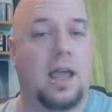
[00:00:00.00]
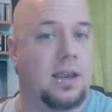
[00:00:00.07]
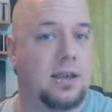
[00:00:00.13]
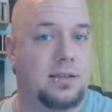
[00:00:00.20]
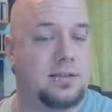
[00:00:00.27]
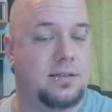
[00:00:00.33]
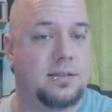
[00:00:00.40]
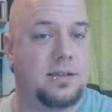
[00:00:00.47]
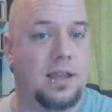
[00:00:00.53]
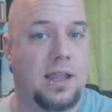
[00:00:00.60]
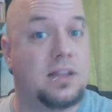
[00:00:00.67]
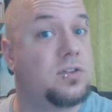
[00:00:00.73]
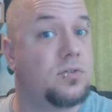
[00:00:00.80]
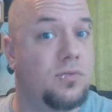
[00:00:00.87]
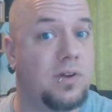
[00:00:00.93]
And
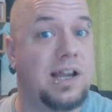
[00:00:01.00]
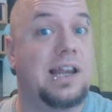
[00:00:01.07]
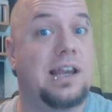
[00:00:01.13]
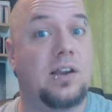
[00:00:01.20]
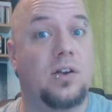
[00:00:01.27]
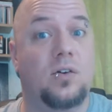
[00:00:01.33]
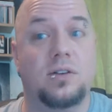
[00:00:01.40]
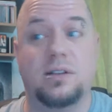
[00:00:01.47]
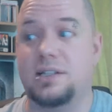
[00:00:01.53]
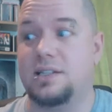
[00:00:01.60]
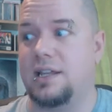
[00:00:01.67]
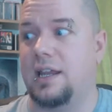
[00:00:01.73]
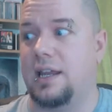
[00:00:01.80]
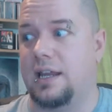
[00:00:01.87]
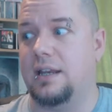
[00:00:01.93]
it's a really long
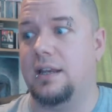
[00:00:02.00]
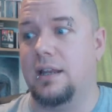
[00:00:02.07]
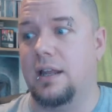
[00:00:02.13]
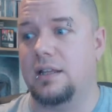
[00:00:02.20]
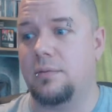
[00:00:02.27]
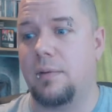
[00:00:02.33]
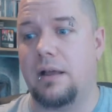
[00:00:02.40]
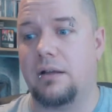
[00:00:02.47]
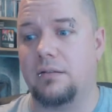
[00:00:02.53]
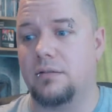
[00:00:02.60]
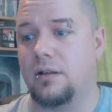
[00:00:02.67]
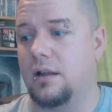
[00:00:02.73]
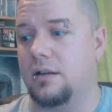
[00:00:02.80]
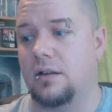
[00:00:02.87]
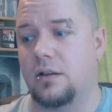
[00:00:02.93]
scene. It's about,
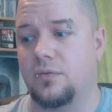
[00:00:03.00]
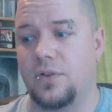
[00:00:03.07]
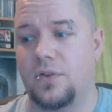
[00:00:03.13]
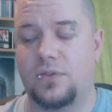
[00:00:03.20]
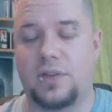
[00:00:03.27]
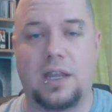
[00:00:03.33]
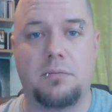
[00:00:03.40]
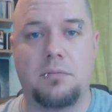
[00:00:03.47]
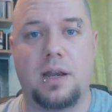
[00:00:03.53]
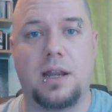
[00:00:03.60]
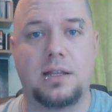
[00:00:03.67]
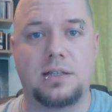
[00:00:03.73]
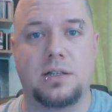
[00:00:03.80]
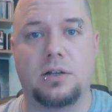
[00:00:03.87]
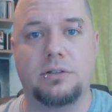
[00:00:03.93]
I don't know, 15
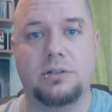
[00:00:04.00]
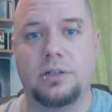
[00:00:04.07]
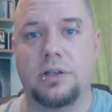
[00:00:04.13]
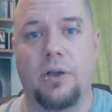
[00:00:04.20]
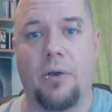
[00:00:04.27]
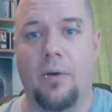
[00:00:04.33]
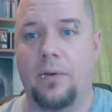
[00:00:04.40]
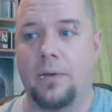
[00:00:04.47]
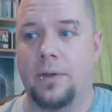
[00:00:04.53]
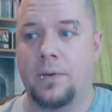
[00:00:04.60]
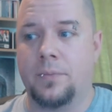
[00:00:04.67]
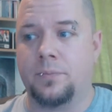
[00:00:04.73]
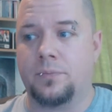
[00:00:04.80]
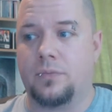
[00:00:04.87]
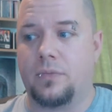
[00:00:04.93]
minutes long
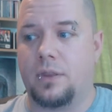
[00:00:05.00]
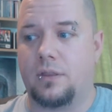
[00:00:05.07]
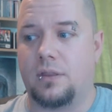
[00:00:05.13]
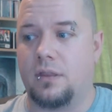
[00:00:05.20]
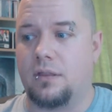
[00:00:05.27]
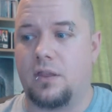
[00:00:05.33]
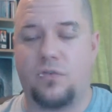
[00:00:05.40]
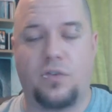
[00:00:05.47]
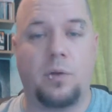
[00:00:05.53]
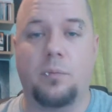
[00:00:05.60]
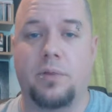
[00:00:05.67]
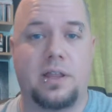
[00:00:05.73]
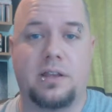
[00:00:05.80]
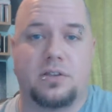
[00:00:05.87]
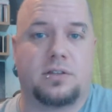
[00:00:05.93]
that they
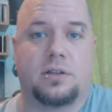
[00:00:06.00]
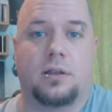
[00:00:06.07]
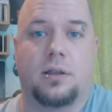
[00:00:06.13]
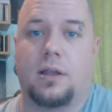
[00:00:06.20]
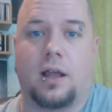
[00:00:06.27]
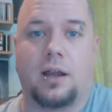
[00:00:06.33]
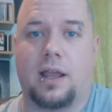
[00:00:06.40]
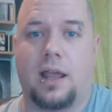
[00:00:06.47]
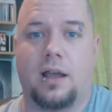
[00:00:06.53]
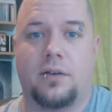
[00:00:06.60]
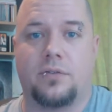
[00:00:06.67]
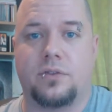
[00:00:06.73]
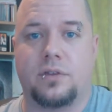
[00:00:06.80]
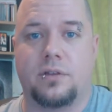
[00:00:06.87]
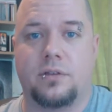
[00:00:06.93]
filmed, but they just cut it
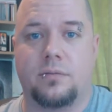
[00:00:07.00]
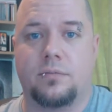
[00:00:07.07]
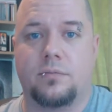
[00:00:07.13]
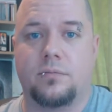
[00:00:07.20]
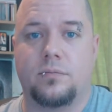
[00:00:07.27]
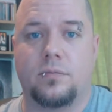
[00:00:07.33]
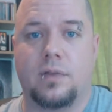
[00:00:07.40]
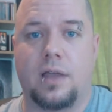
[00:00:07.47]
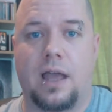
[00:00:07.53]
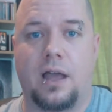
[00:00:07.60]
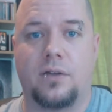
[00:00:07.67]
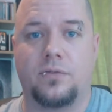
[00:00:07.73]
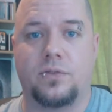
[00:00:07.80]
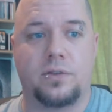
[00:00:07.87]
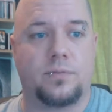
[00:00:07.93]
out of
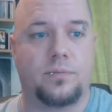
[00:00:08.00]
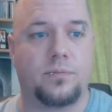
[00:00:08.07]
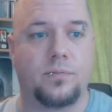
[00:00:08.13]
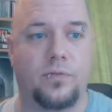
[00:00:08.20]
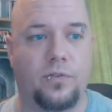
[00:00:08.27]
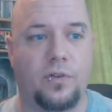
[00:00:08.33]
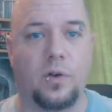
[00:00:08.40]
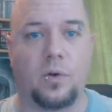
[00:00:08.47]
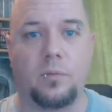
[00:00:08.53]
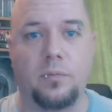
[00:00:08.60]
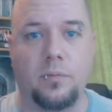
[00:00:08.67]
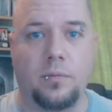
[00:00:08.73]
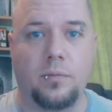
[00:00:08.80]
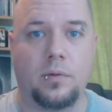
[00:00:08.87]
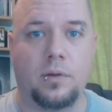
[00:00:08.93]
the
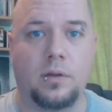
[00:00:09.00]
film,